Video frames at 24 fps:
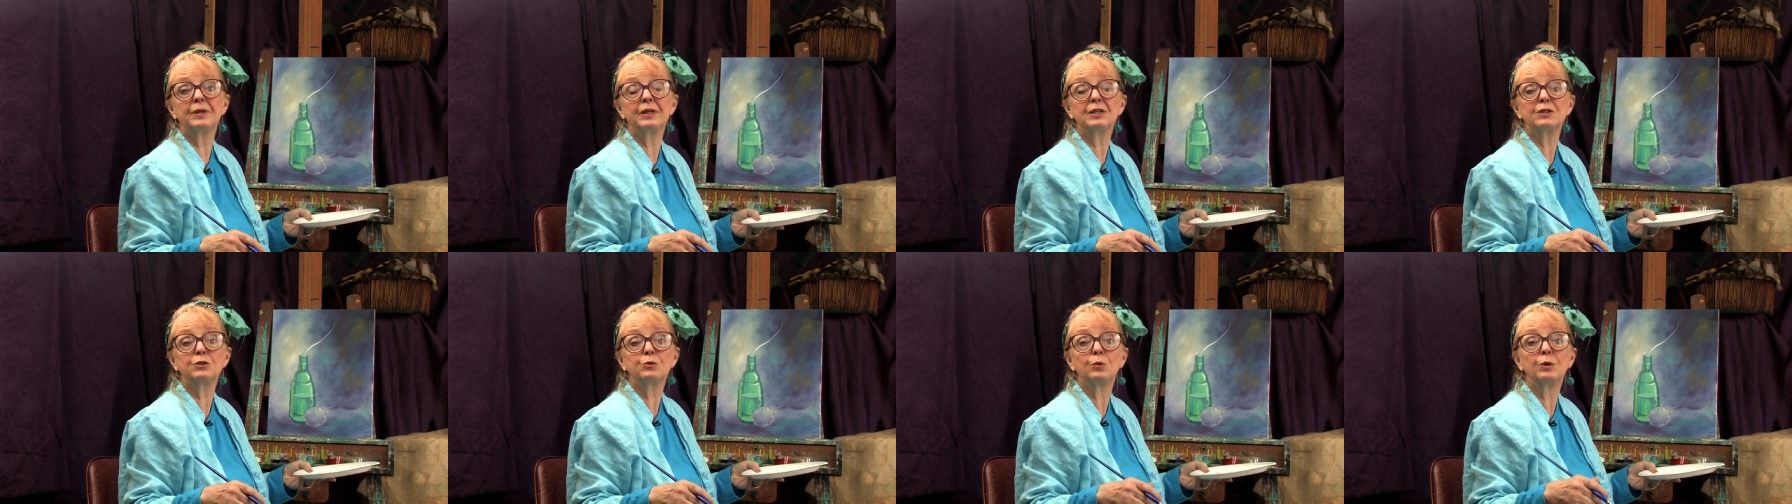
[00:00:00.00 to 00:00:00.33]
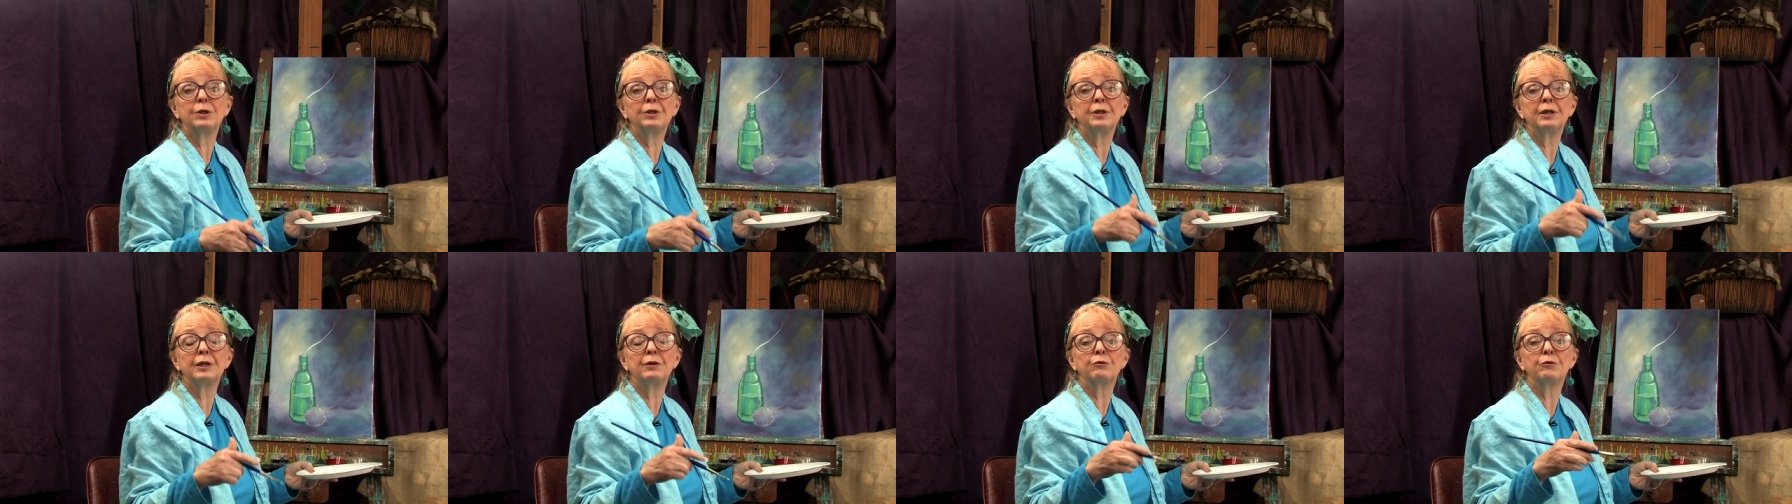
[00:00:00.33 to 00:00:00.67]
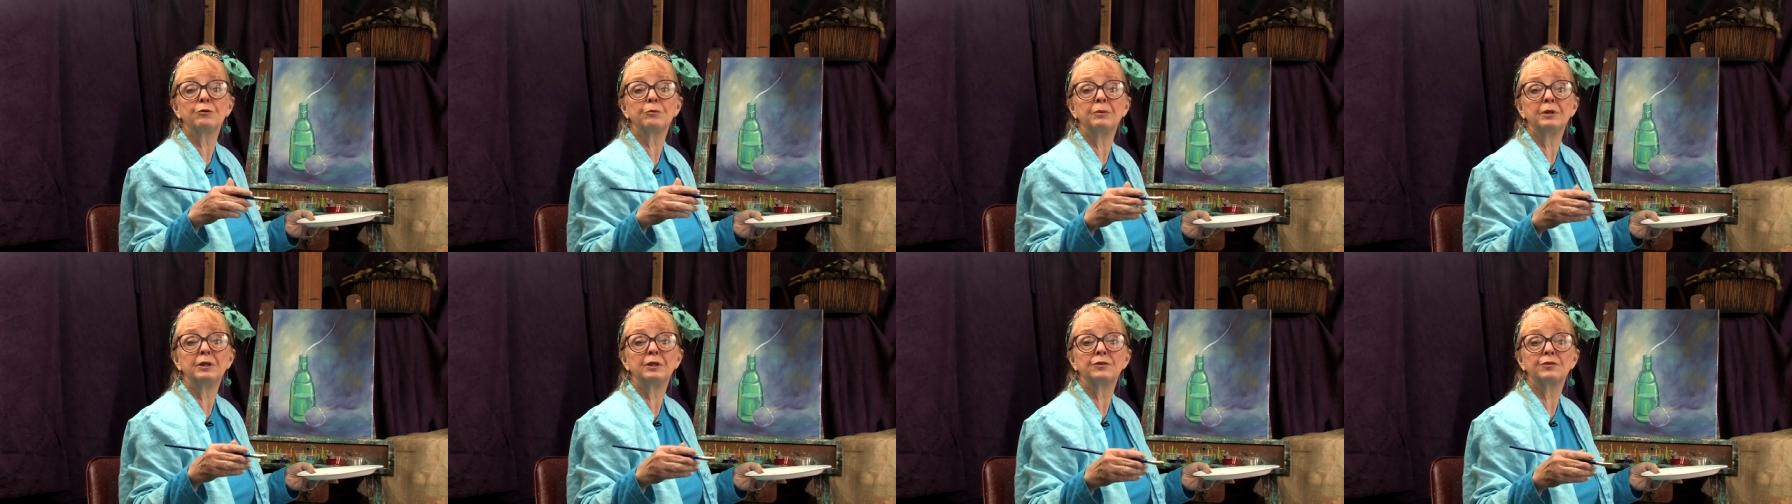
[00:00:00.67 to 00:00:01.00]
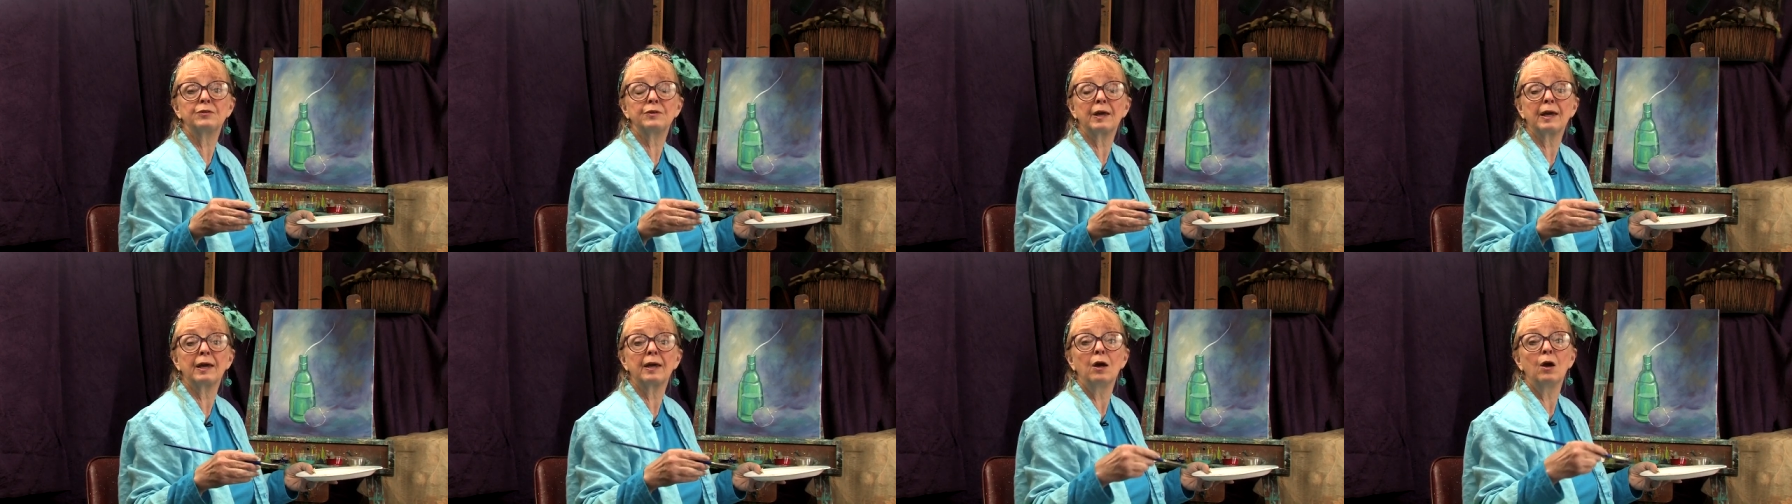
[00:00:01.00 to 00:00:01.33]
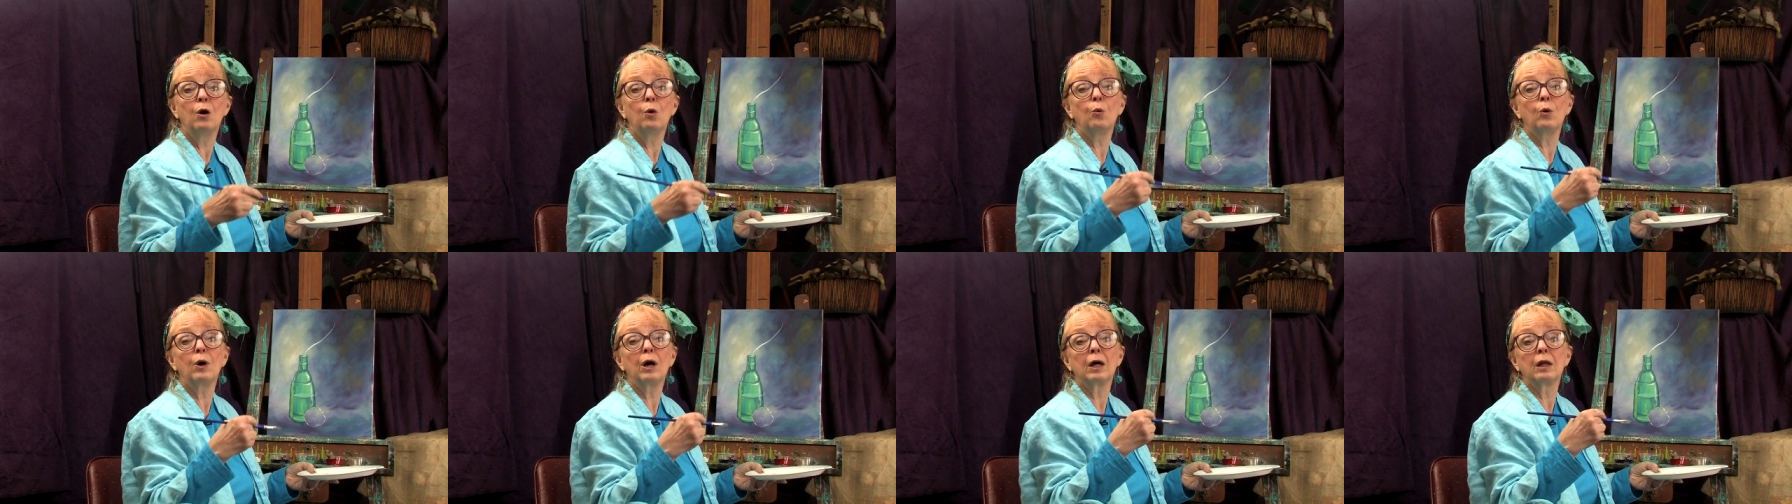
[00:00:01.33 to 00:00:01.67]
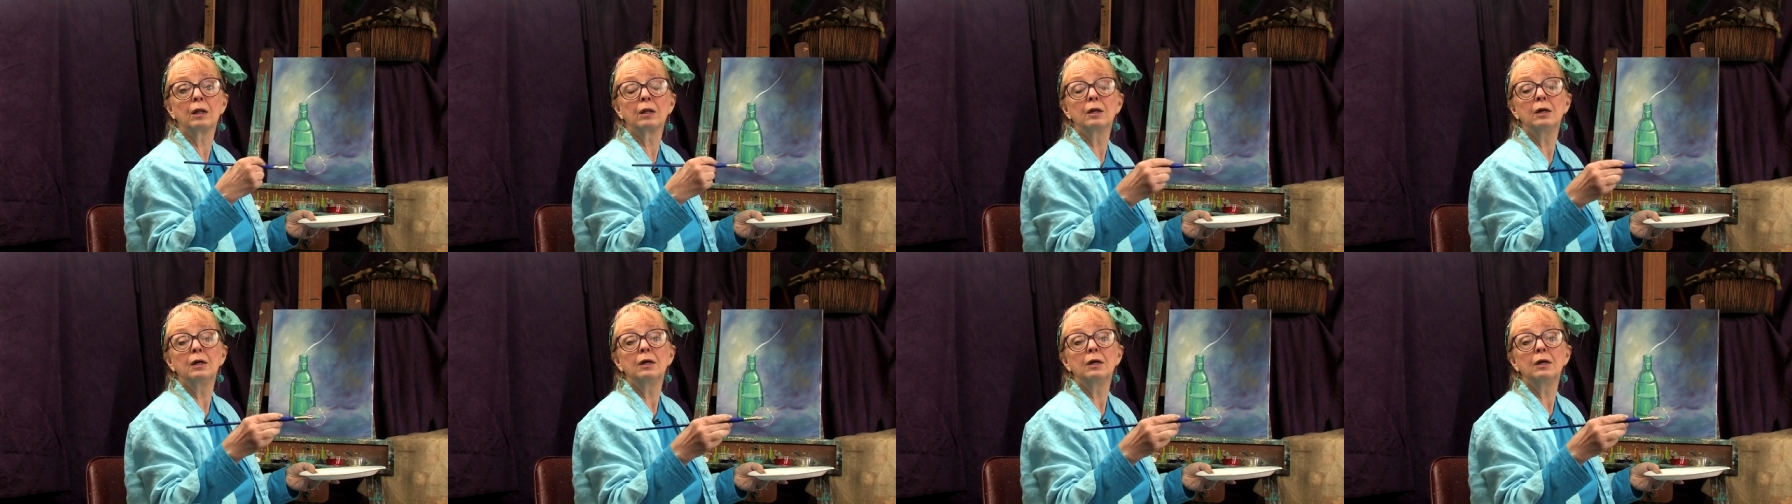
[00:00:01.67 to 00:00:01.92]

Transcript: it's one thing for me to say, well,